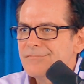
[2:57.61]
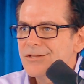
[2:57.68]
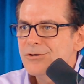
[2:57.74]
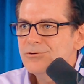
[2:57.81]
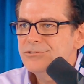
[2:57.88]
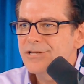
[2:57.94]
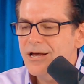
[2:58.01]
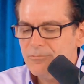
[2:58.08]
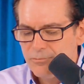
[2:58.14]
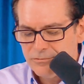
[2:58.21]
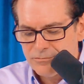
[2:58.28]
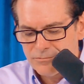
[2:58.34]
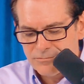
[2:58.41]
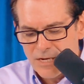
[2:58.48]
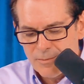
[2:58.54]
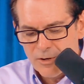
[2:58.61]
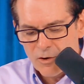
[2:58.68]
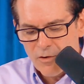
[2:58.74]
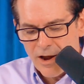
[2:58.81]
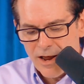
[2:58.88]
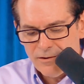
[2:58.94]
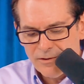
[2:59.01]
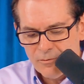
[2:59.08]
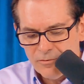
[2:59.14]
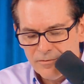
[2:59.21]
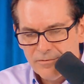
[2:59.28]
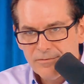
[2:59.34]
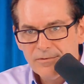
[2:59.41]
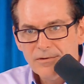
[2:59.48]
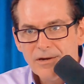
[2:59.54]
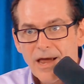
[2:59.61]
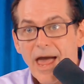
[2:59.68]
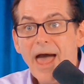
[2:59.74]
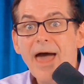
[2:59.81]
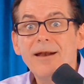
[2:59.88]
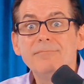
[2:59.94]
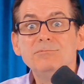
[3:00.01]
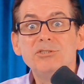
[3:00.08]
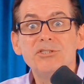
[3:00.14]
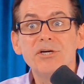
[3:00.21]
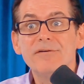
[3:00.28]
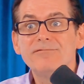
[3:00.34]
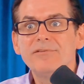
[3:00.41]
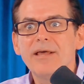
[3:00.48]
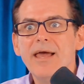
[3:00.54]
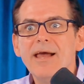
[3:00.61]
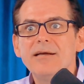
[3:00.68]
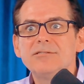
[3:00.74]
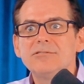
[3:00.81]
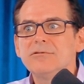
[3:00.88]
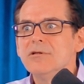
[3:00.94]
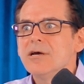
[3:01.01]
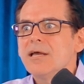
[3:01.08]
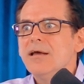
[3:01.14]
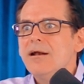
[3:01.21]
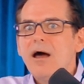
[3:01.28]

who's that Democrat? Adam, Schiff. Adam Schiff. Thanks. Look at